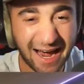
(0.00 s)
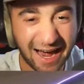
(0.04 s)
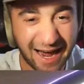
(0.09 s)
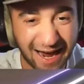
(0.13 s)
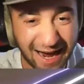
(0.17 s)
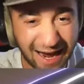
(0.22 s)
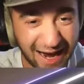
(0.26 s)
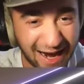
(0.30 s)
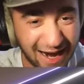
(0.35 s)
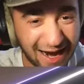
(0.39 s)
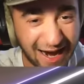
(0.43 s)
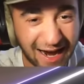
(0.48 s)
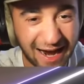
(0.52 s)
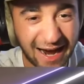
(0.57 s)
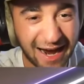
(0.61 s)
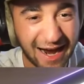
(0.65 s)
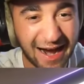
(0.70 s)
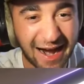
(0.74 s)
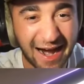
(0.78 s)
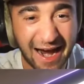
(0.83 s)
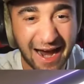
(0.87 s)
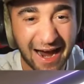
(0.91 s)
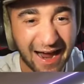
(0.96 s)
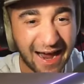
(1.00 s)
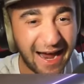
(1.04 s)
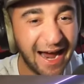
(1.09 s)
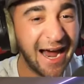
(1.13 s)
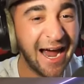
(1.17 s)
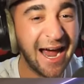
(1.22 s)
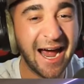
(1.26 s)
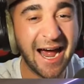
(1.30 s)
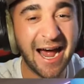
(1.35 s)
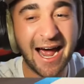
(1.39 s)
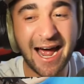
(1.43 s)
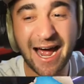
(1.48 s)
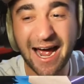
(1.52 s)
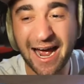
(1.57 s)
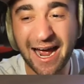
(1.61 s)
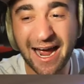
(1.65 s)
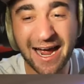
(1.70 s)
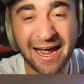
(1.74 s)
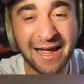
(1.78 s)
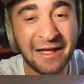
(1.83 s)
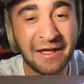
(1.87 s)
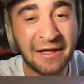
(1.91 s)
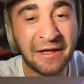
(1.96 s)
are harassing
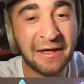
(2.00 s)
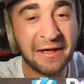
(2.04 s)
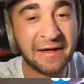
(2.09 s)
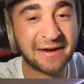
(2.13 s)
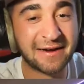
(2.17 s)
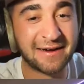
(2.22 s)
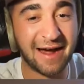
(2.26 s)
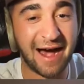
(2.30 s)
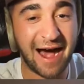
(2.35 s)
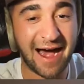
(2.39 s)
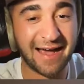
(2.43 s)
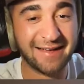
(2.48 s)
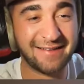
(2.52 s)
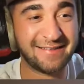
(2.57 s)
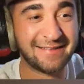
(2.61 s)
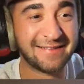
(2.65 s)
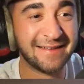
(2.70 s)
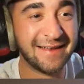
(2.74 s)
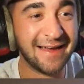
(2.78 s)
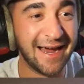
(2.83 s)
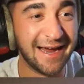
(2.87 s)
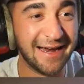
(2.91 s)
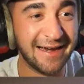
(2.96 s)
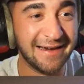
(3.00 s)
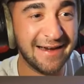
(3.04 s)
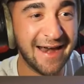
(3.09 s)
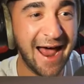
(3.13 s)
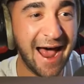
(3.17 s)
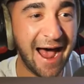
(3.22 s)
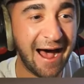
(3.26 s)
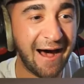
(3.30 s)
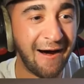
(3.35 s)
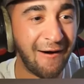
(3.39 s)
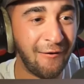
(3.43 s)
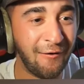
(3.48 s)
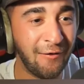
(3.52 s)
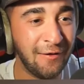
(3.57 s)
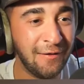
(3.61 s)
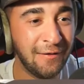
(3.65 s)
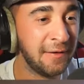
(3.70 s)
me. Guys, and now...